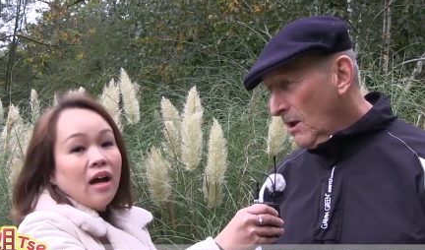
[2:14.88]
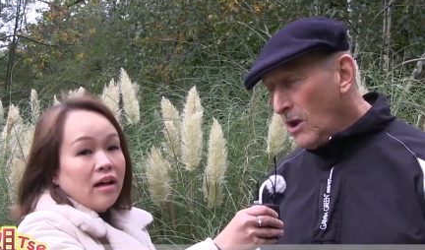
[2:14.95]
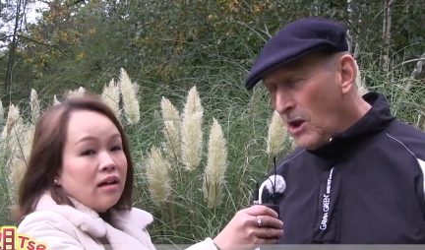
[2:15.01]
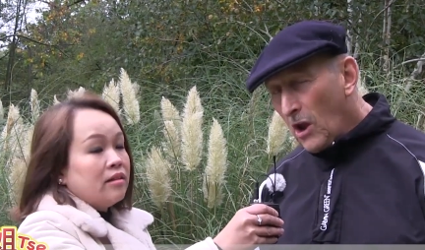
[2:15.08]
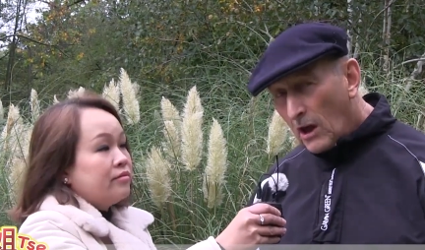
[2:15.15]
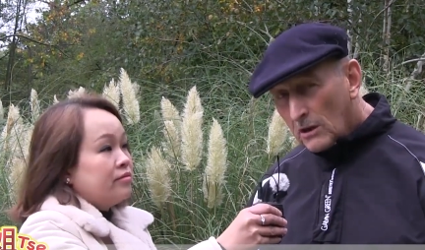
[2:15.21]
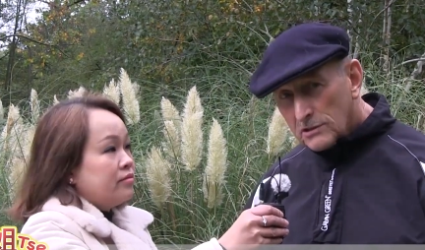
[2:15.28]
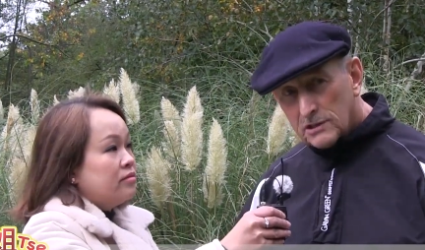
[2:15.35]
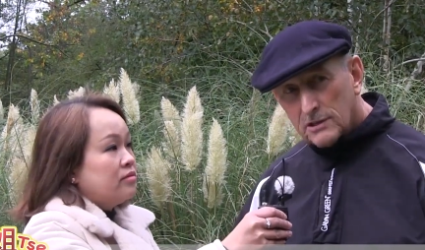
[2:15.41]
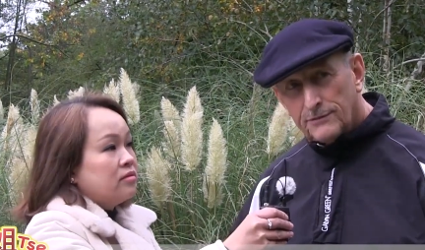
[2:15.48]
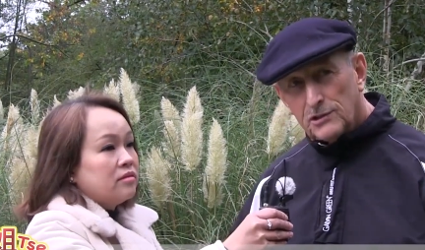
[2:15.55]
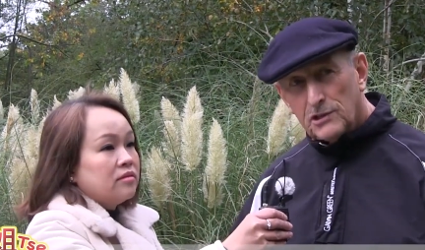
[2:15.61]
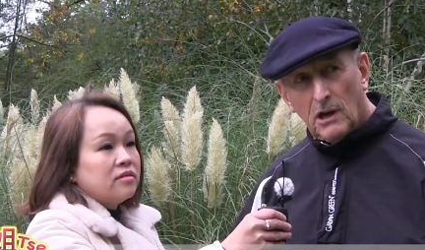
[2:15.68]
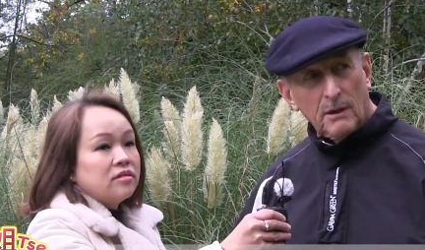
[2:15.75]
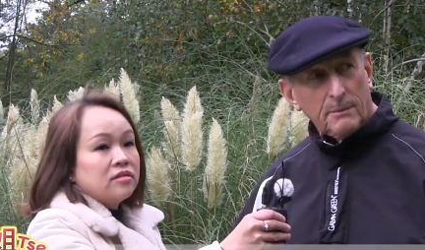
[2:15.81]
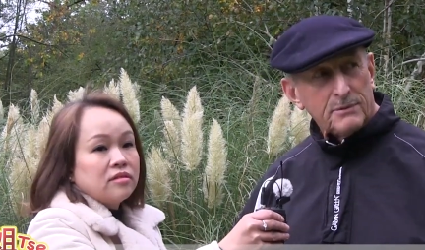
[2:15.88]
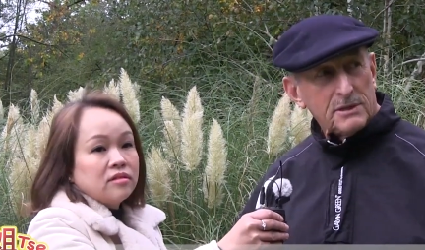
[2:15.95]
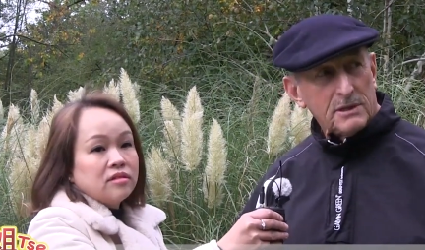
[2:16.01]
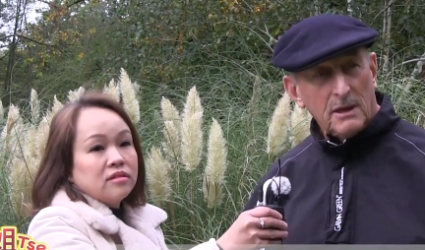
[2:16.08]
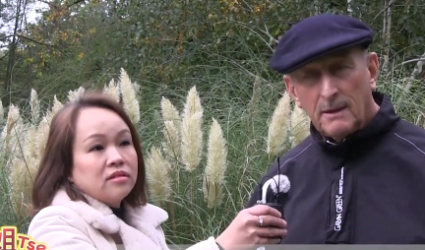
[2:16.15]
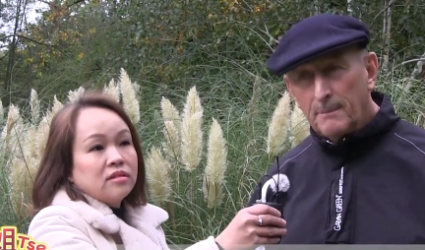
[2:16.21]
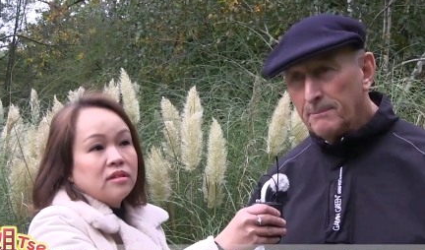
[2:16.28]
Speaker 1: lots of jobs,
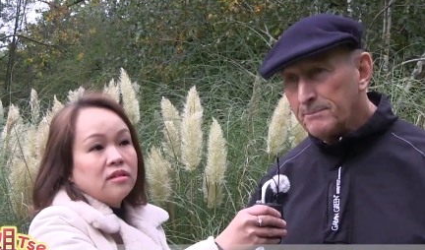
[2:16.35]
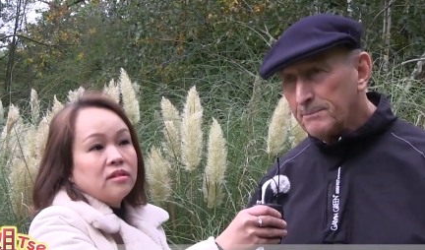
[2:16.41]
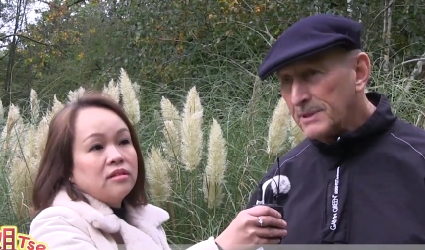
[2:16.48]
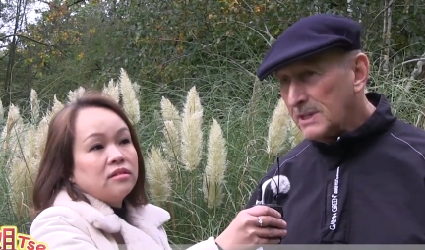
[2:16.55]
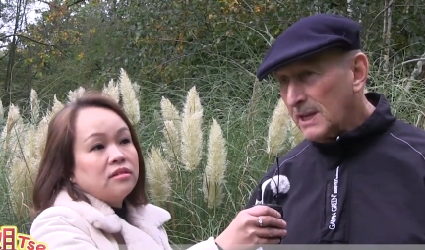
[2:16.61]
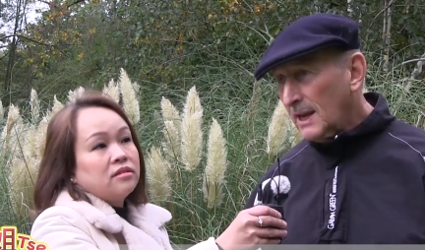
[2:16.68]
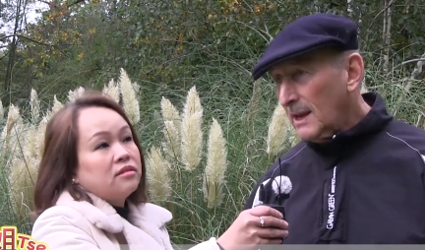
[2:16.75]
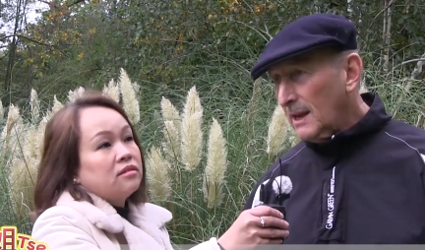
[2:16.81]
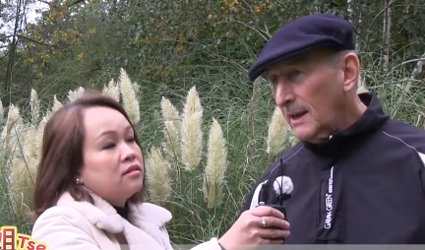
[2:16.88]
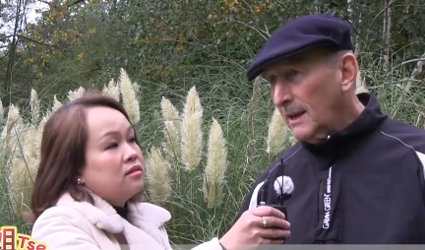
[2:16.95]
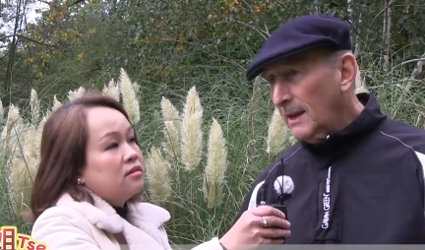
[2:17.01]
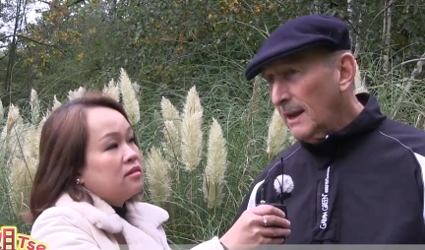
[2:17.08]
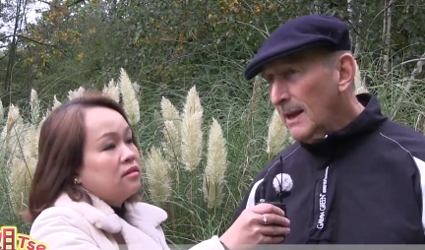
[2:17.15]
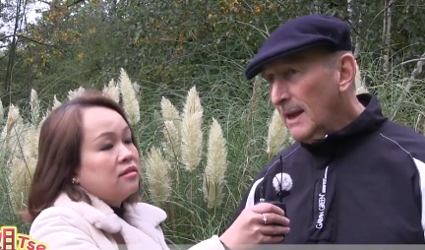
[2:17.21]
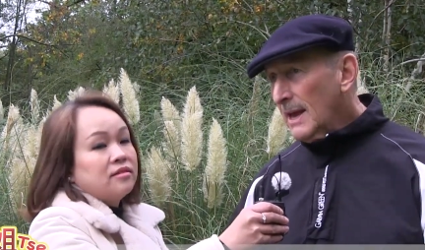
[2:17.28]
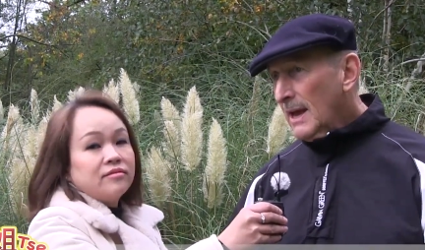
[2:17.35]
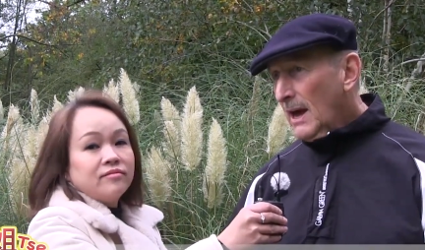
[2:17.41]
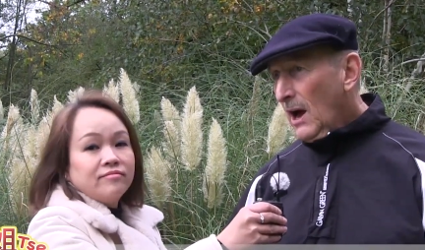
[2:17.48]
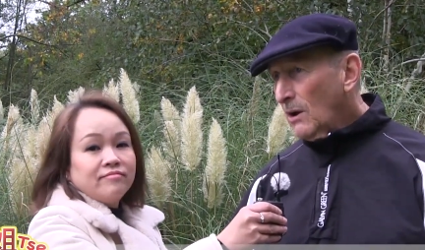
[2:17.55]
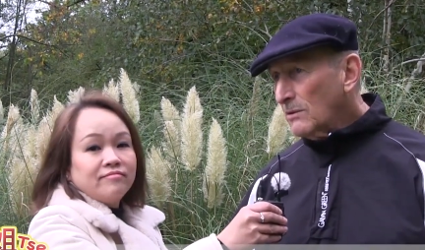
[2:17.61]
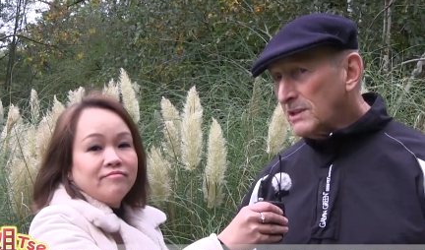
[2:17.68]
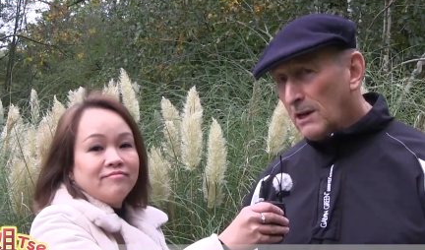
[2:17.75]
particularly in
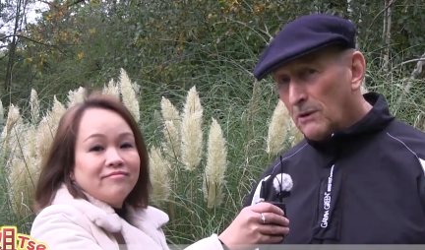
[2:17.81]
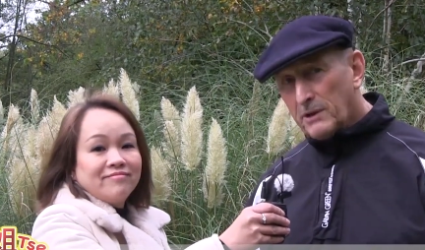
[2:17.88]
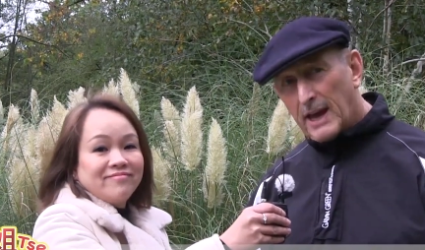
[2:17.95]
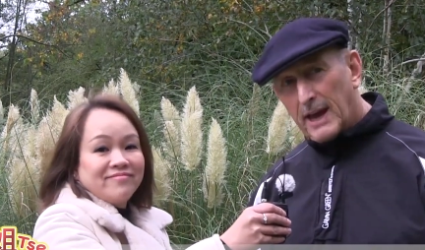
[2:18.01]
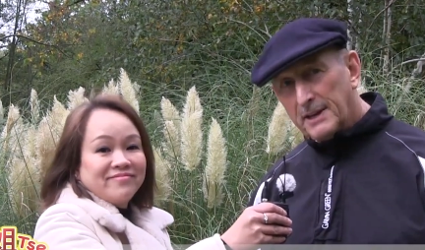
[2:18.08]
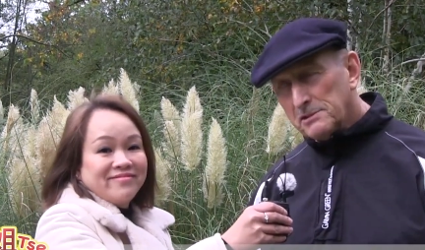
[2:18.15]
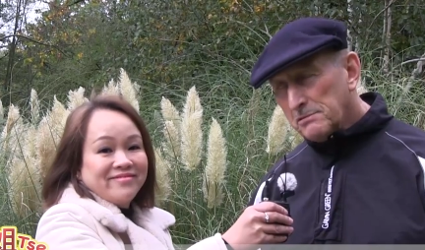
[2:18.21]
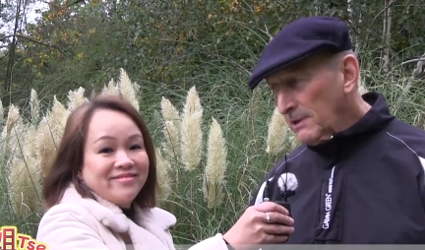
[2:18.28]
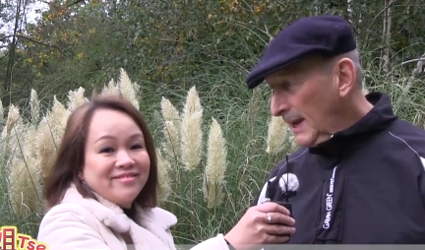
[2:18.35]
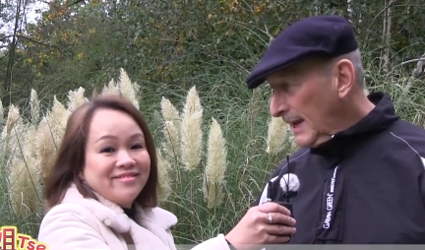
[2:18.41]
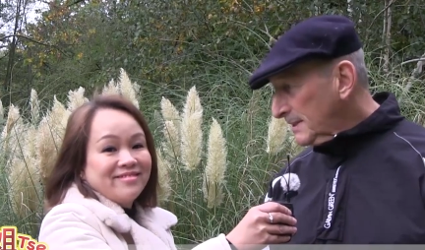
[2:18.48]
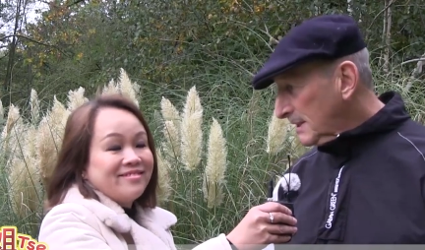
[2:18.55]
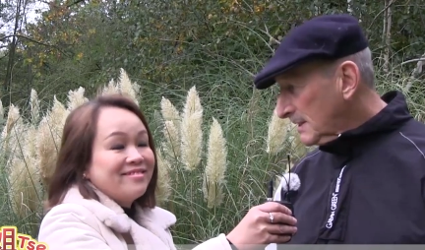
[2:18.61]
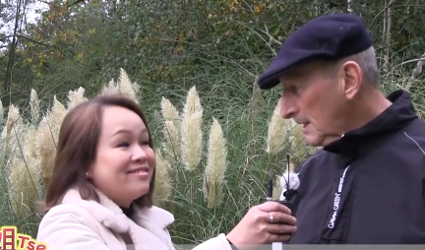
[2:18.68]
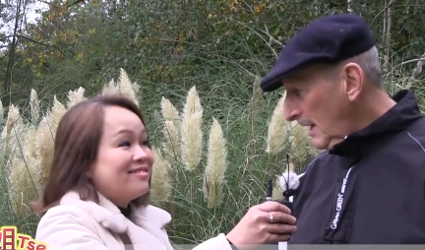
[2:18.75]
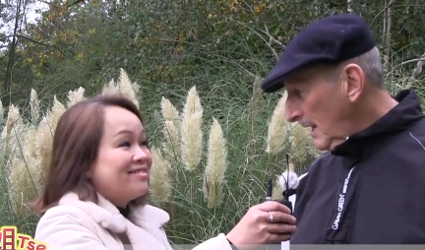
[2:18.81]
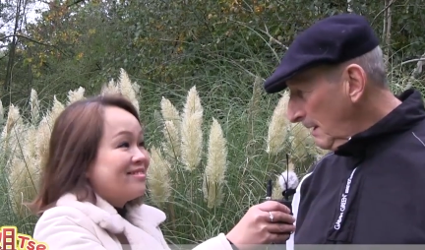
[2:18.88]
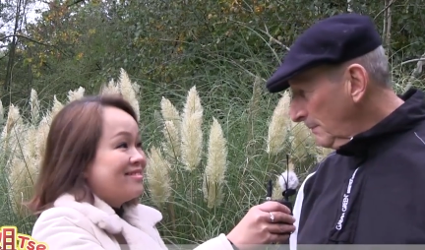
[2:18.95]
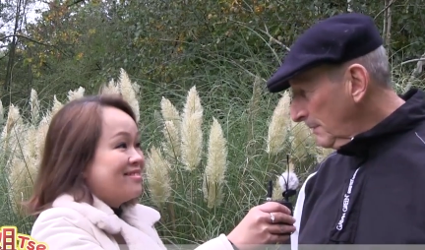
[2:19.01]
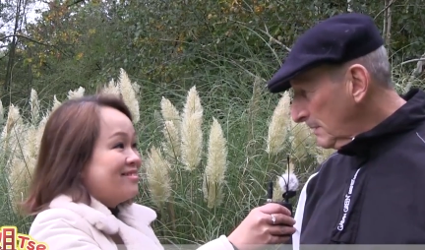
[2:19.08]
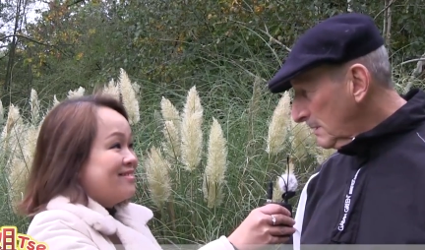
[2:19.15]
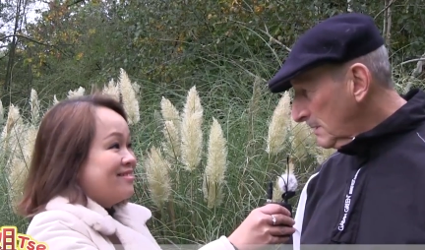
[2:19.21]
hotel catering,
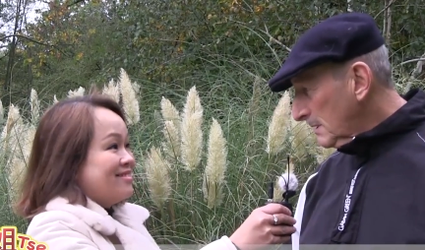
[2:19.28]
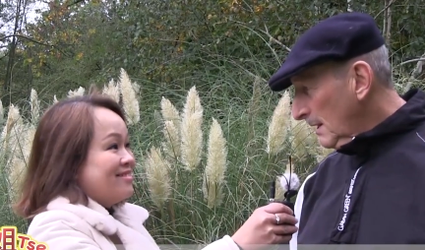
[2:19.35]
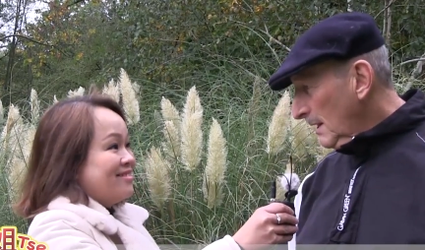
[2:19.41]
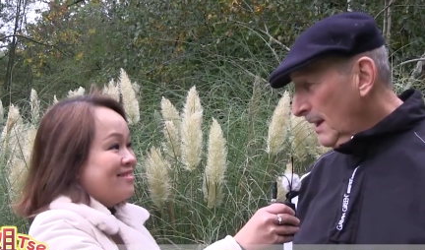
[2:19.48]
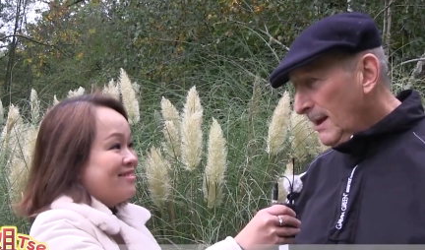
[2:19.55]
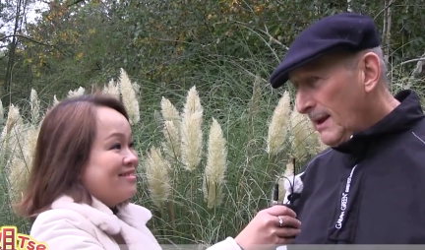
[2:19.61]
entertainment.